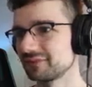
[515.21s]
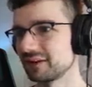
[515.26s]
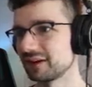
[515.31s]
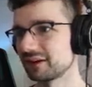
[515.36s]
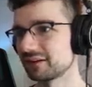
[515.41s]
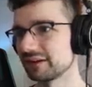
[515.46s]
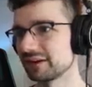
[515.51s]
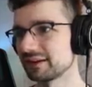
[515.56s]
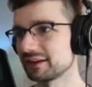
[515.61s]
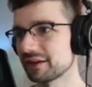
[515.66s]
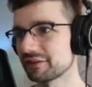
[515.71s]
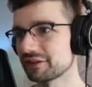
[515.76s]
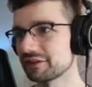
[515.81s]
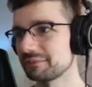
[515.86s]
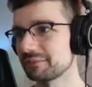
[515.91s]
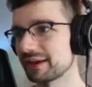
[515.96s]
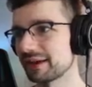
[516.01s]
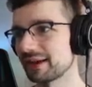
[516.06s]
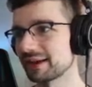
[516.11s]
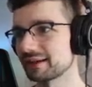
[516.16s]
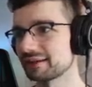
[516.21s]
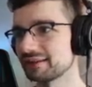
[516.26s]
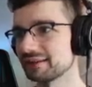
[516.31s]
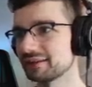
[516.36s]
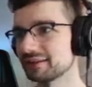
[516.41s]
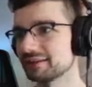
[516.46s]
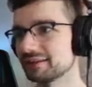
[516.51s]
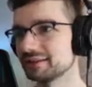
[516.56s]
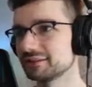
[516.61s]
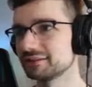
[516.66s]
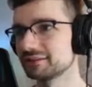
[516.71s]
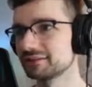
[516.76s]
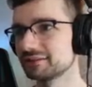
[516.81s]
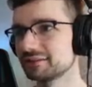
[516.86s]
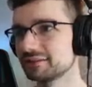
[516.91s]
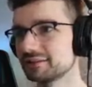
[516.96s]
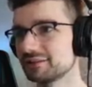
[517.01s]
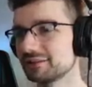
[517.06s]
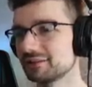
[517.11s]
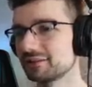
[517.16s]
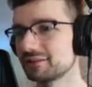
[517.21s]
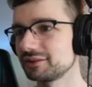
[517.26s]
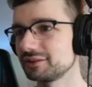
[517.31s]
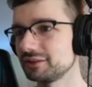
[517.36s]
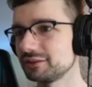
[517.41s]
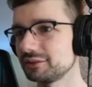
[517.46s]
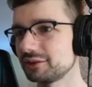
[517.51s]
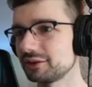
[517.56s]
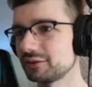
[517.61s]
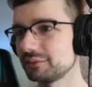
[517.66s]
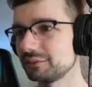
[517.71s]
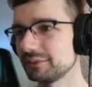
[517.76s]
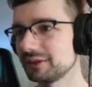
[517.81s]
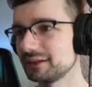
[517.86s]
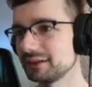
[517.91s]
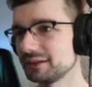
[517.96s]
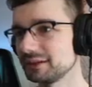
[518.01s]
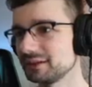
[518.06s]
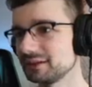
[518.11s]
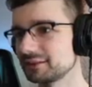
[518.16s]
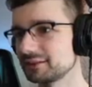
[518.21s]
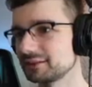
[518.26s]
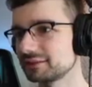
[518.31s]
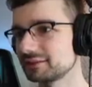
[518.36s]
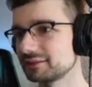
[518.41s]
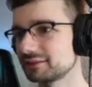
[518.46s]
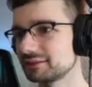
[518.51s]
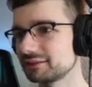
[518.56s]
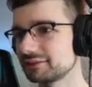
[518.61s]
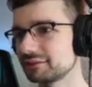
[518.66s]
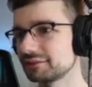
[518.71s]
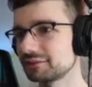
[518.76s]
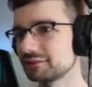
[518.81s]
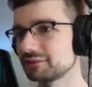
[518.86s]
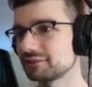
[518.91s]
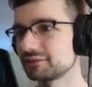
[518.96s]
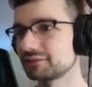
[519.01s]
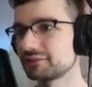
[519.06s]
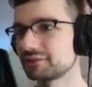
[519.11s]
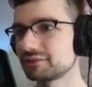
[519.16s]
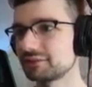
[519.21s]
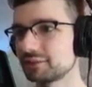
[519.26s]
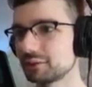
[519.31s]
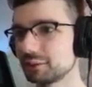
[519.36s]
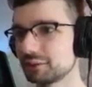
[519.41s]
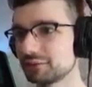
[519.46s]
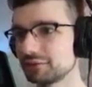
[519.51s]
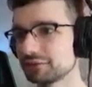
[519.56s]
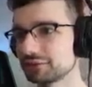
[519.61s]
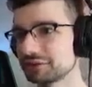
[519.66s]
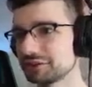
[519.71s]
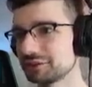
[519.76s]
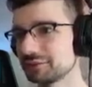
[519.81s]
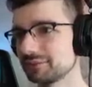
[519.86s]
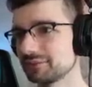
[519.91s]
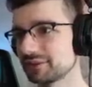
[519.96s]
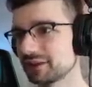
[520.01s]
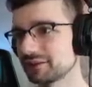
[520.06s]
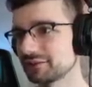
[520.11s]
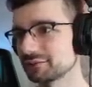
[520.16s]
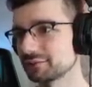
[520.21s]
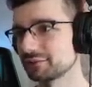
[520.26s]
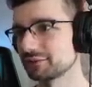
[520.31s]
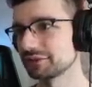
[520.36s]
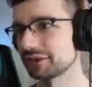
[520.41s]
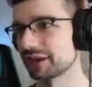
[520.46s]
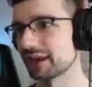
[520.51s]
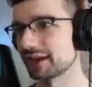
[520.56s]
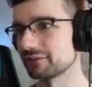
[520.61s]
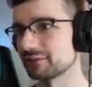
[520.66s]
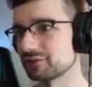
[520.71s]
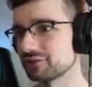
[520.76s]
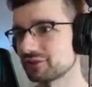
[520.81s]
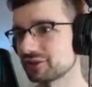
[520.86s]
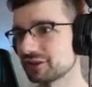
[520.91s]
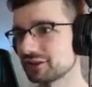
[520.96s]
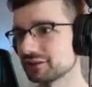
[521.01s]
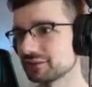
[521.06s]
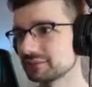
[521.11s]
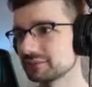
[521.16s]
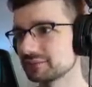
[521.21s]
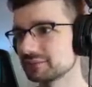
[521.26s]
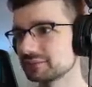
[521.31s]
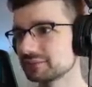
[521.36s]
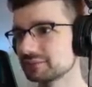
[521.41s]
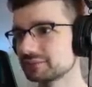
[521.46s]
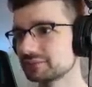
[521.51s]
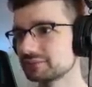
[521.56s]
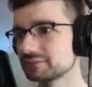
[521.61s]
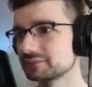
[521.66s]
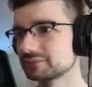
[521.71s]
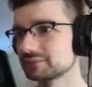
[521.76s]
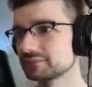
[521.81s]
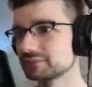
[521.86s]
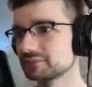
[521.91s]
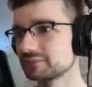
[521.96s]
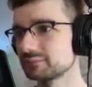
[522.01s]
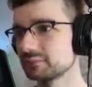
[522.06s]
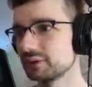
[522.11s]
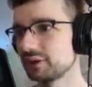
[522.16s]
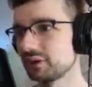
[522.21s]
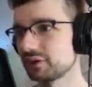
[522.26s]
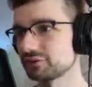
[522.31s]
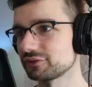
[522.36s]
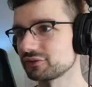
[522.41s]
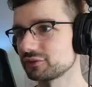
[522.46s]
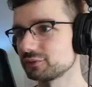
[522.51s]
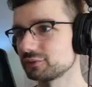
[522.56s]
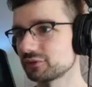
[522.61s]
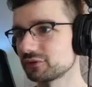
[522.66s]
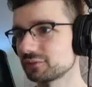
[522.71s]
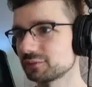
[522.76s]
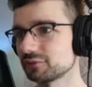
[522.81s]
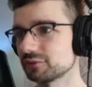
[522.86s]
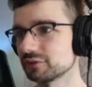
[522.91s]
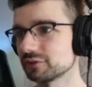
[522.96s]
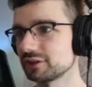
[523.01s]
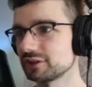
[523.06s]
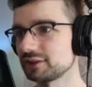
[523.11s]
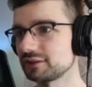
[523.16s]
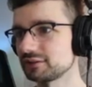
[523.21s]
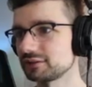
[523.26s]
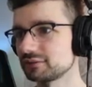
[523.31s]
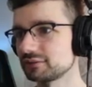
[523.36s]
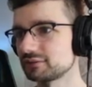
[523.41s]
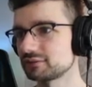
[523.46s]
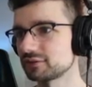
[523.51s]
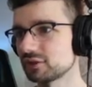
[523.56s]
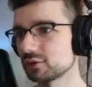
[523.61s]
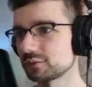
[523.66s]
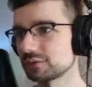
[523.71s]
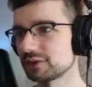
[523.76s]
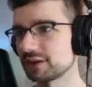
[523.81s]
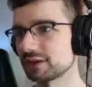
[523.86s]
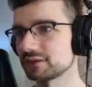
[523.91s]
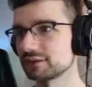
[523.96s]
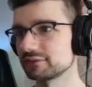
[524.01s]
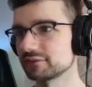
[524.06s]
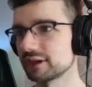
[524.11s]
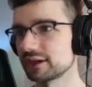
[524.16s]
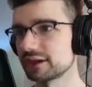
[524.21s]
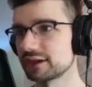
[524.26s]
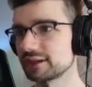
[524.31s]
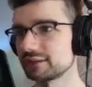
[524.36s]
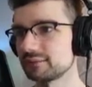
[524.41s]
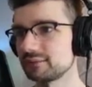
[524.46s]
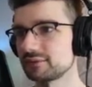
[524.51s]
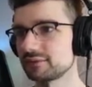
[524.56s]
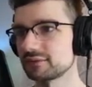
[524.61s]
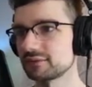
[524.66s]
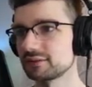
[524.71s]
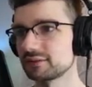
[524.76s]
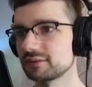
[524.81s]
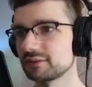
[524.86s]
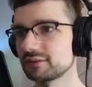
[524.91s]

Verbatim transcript: All right, nothing back here. You know me, overly obsessed with scavenging, but also exploring, scoping out the vibes.